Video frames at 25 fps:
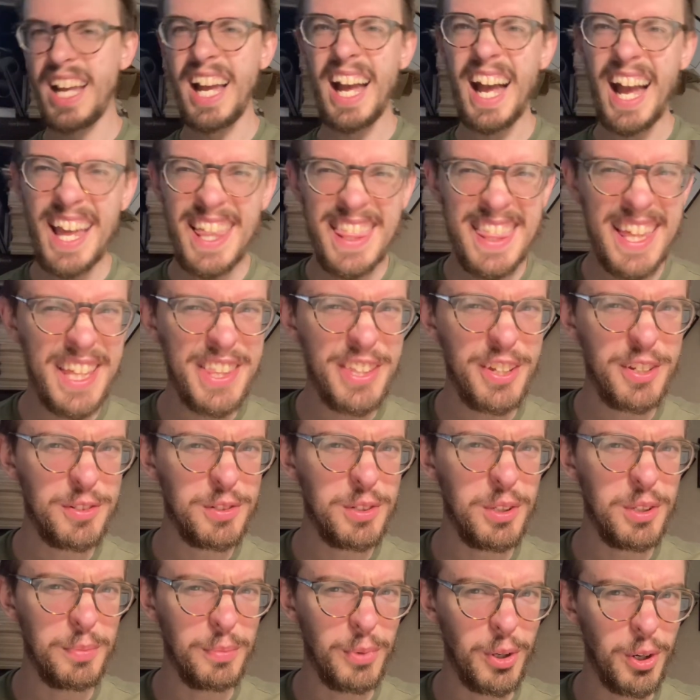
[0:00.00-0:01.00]
I think there's
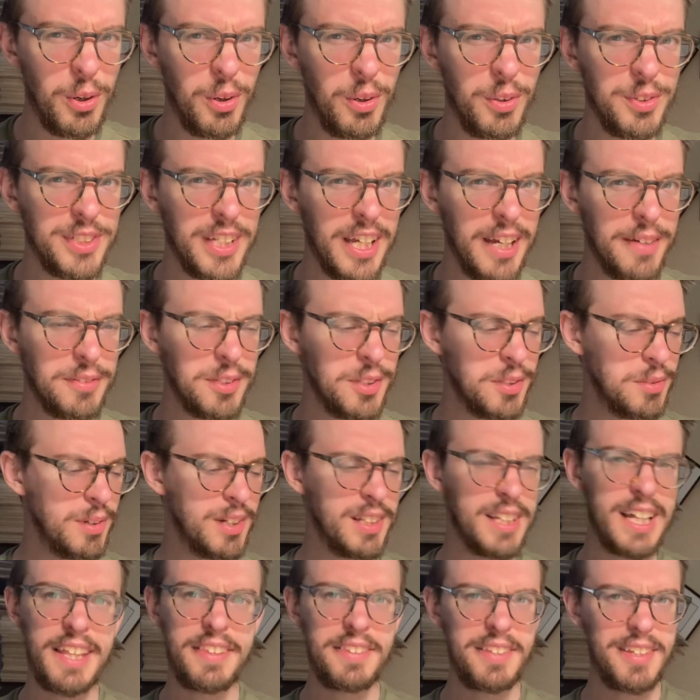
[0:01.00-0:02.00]
2 more holes I have to
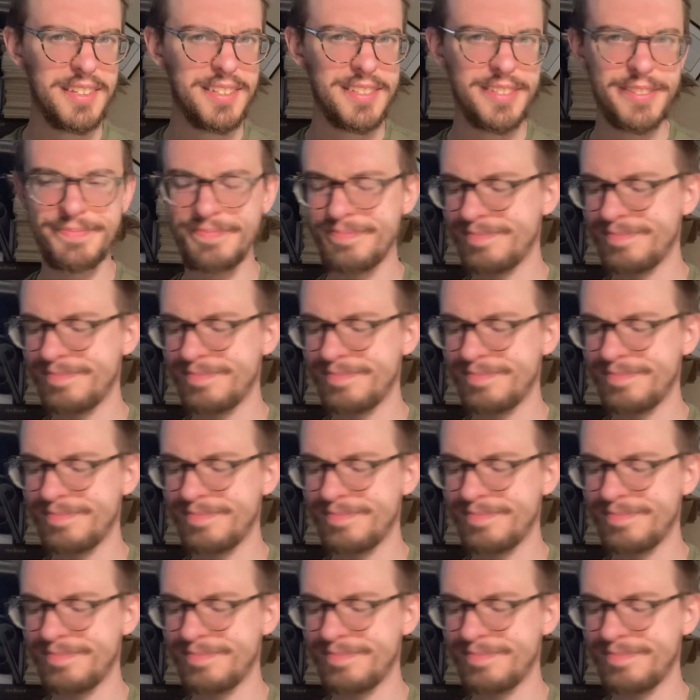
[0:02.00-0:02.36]
drill on this.